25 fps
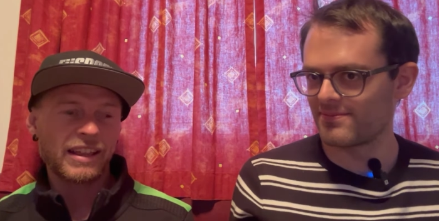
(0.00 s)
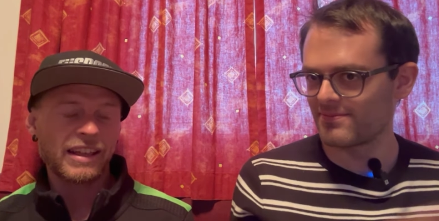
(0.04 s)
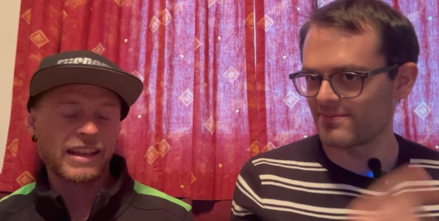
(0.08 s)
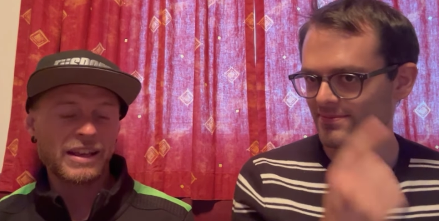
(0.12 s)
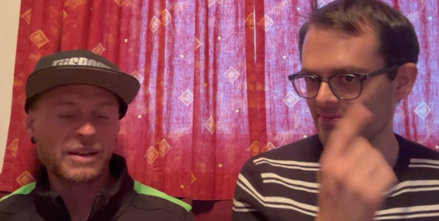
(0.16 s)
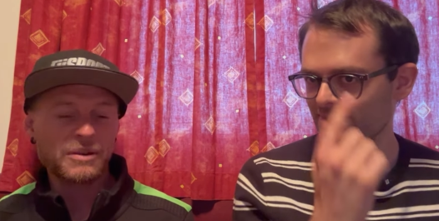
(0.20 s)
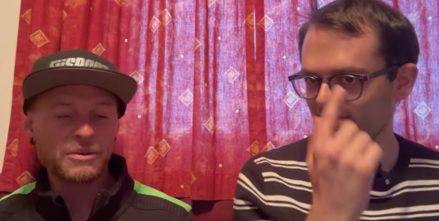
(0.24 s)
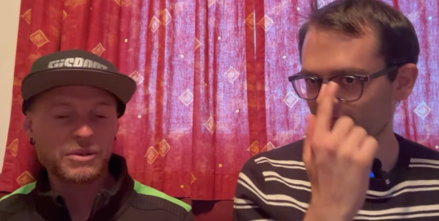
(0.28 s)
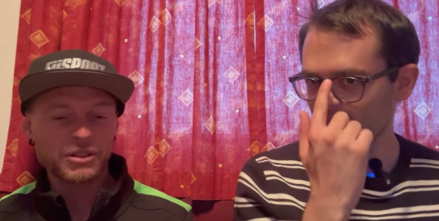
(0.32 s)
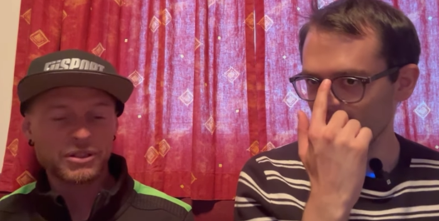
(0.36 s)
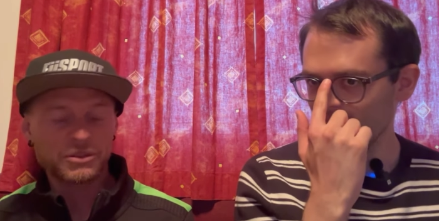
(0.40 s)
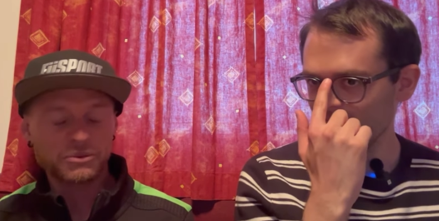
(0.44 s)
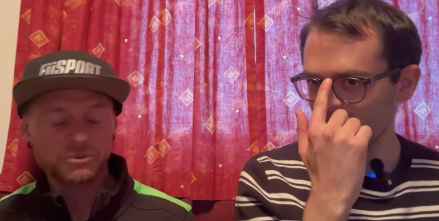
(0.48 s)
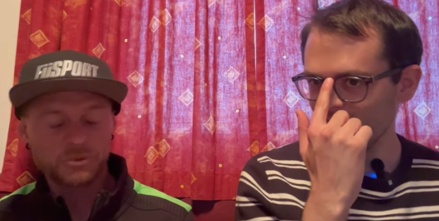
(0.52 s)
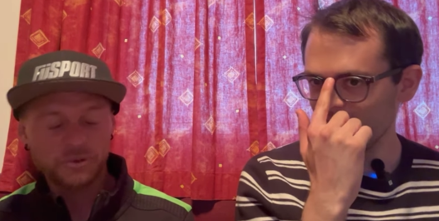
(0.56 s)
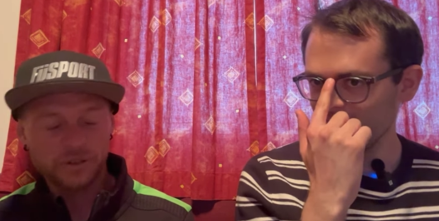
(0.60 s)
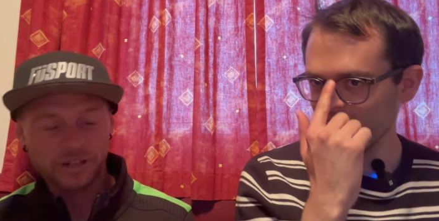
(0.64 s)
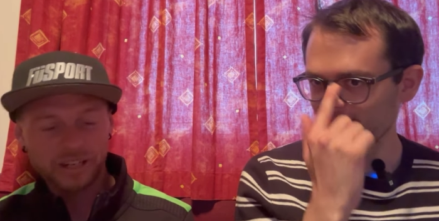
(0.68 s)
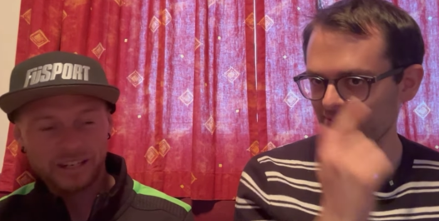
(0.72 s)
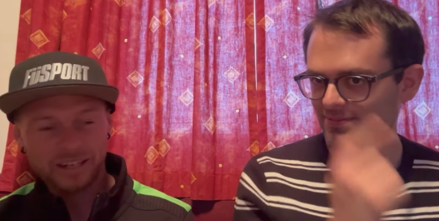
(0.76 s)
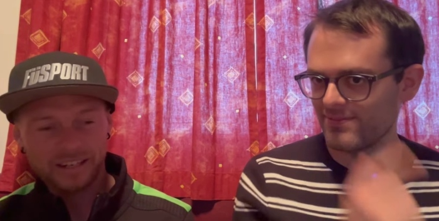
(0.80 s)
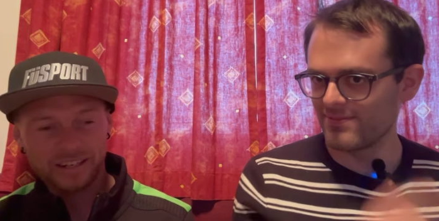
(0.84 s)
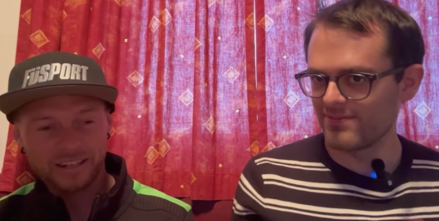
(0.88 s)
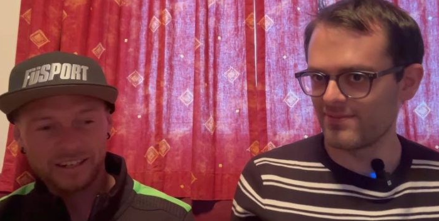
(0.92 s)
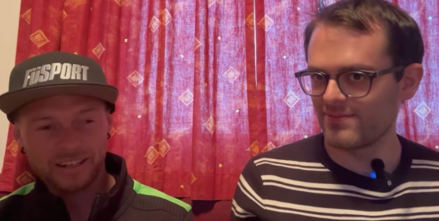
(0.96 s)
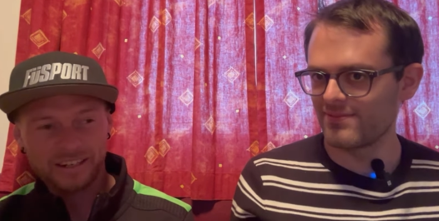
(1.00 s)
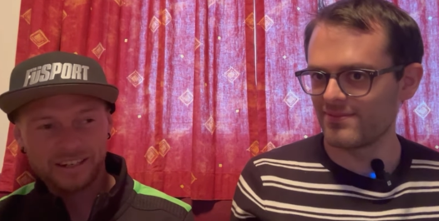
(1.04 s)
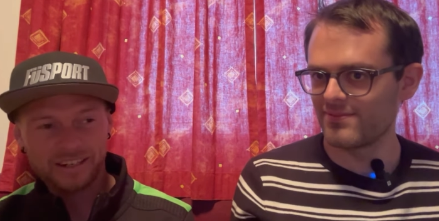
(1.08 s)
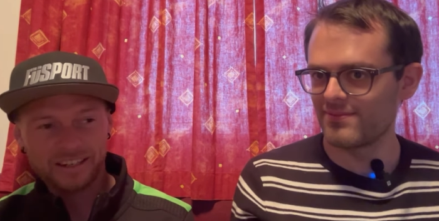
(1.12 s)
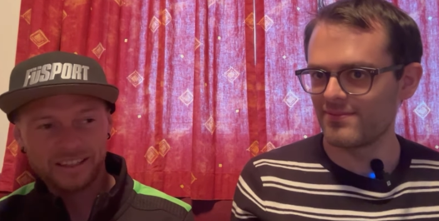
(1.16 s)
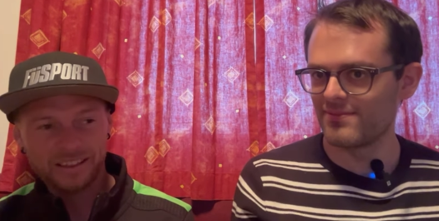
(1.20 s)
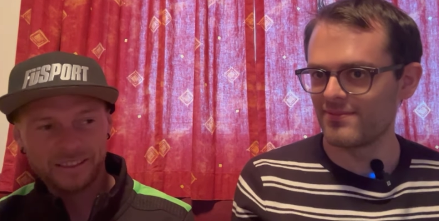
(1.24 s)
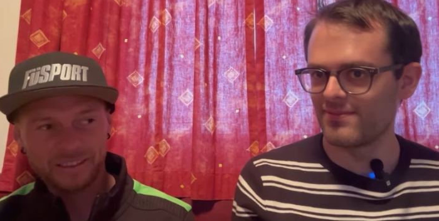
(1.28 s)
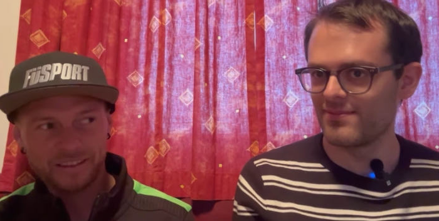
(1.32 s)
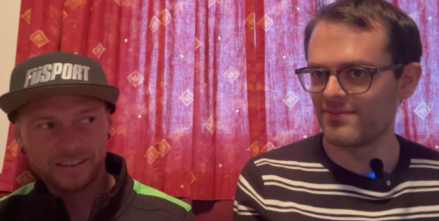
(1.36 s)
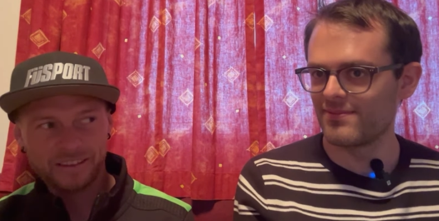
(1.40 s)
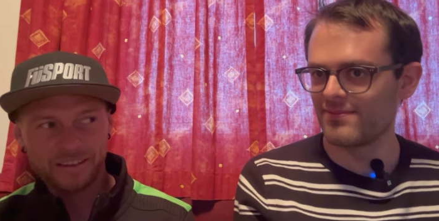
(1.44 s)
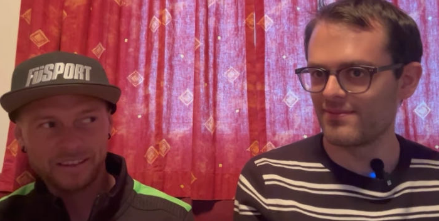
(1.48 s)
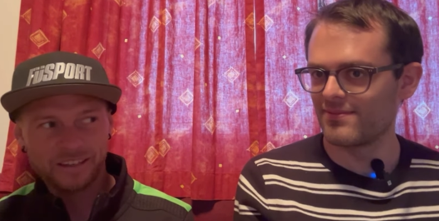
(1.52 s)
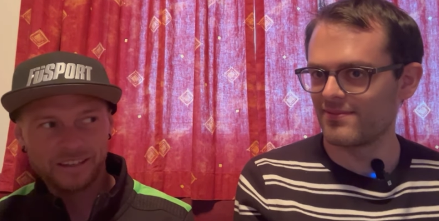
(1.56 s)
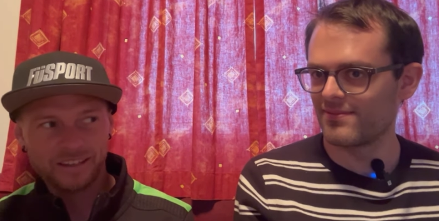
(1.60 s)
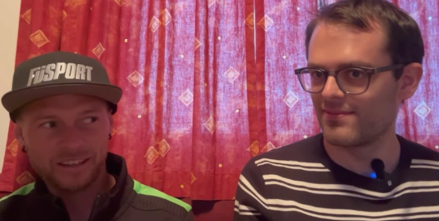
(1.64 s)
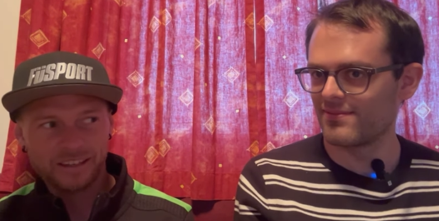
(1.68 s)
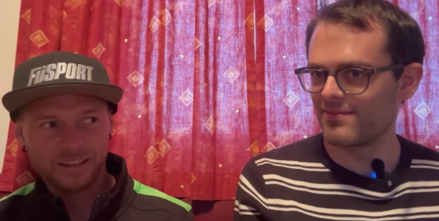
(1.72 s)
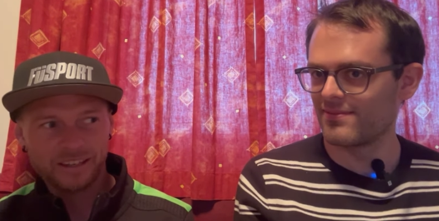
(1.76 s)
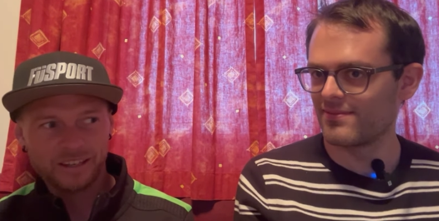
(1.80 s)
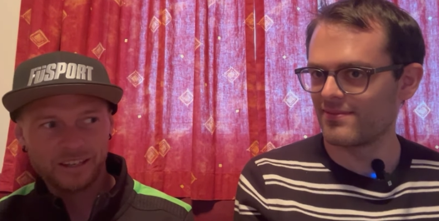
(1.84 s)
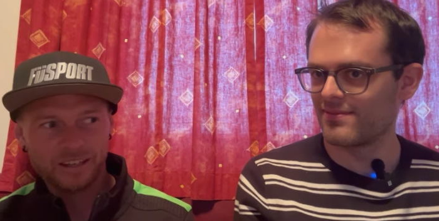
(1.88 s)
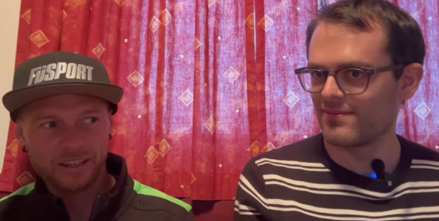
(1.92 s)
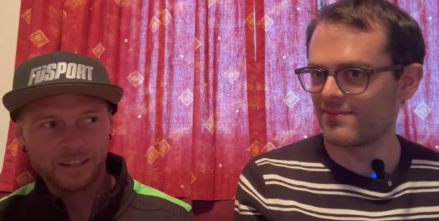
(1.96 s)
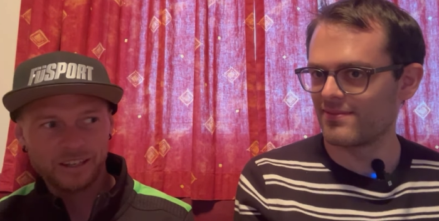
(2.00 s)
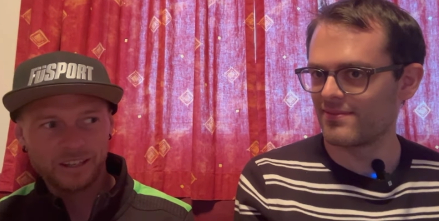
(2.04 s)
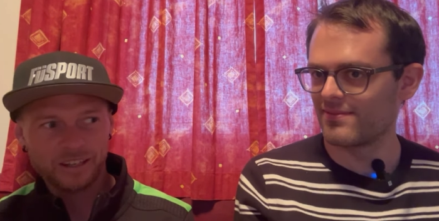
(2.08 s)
Speaker 1: He was running the